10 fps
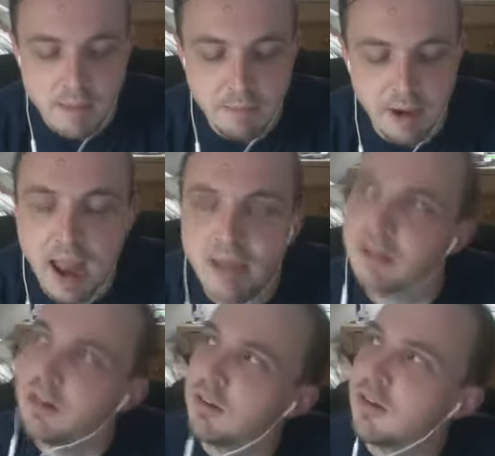but I
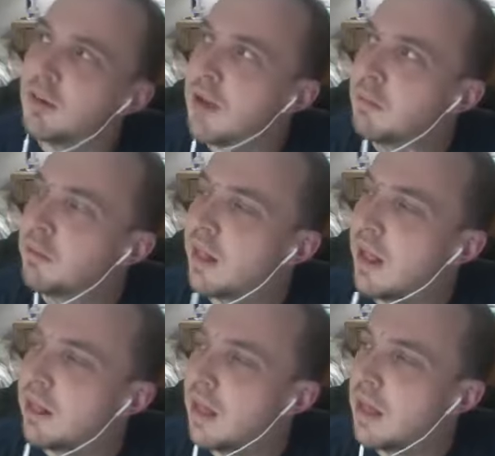still sometimes
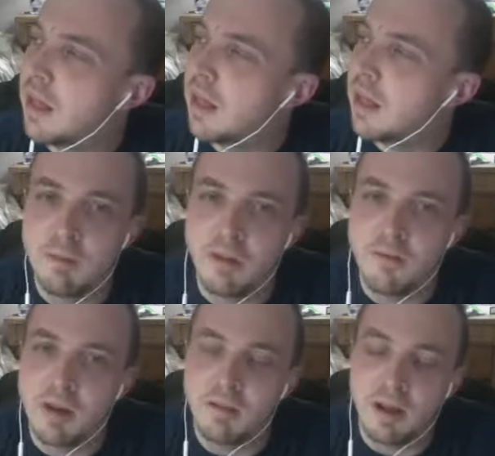think that there's people I've met
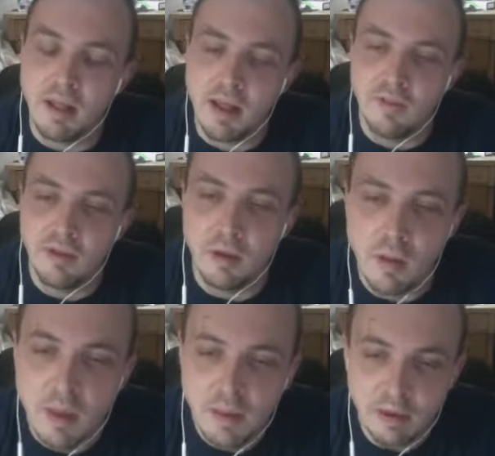in my life who
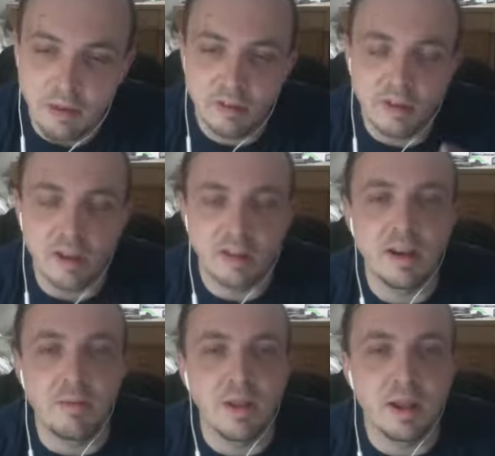there's just
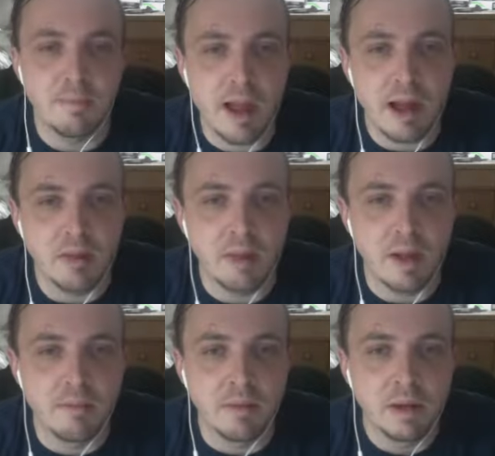something about
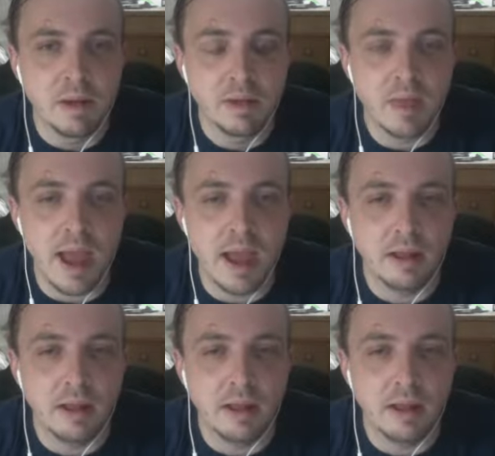them that